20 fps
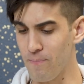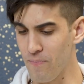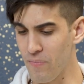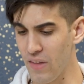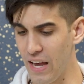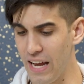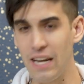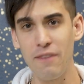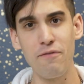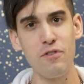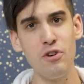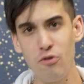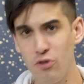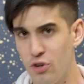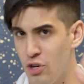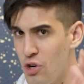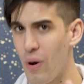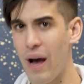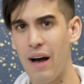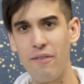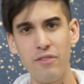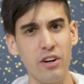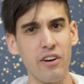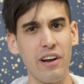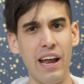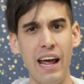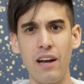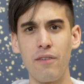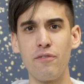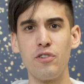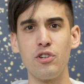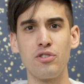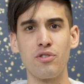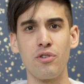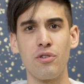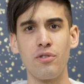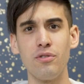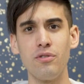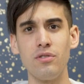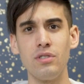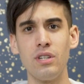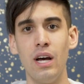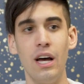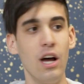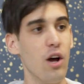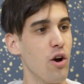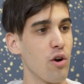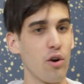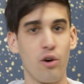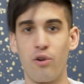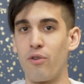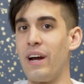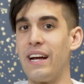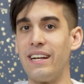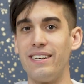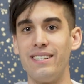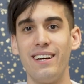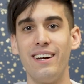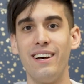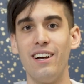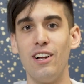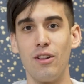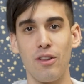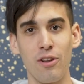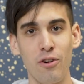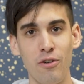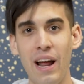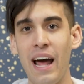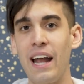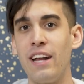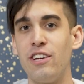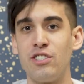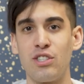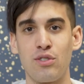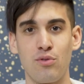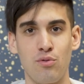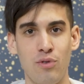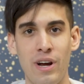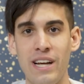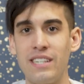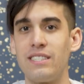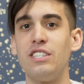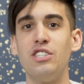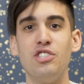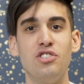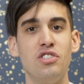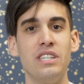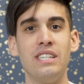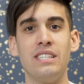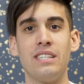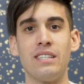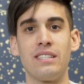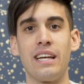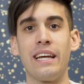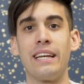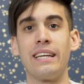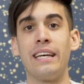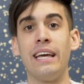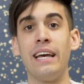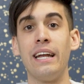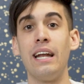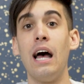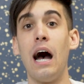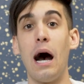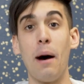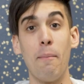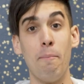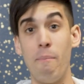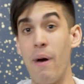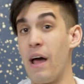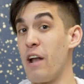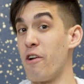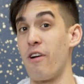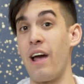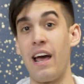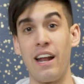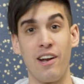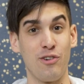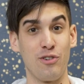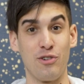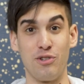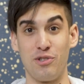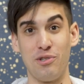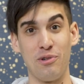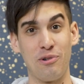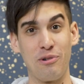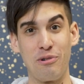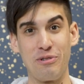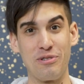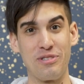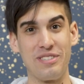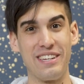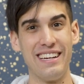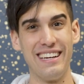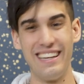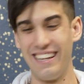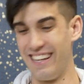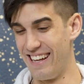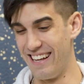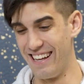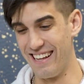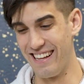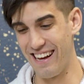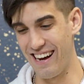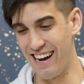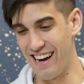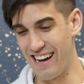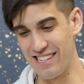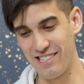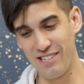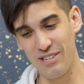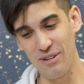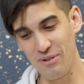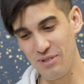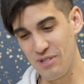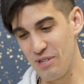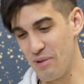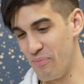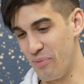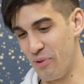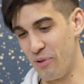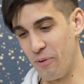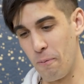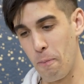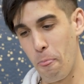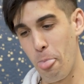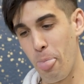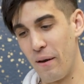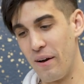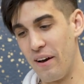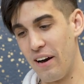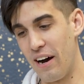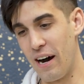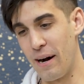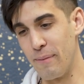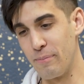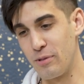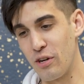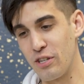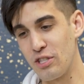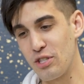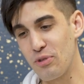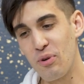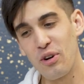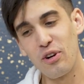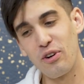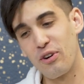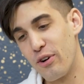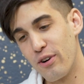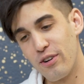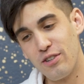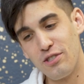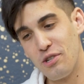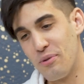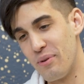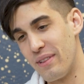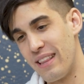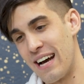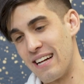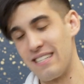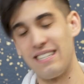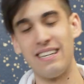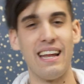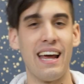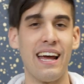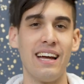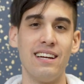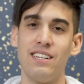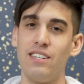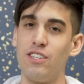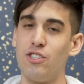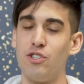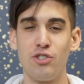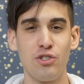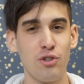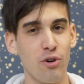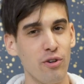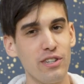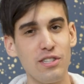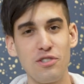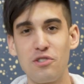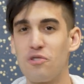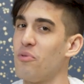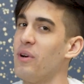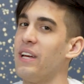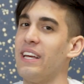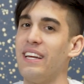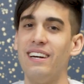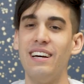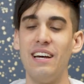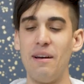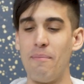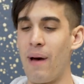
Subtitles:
And if you do have a good head on your shoulders, great. Learn how to just rest in Jesus and get a better head on your shoulders. It's so simple. So I just want to encourage you with that today. Short and sweet.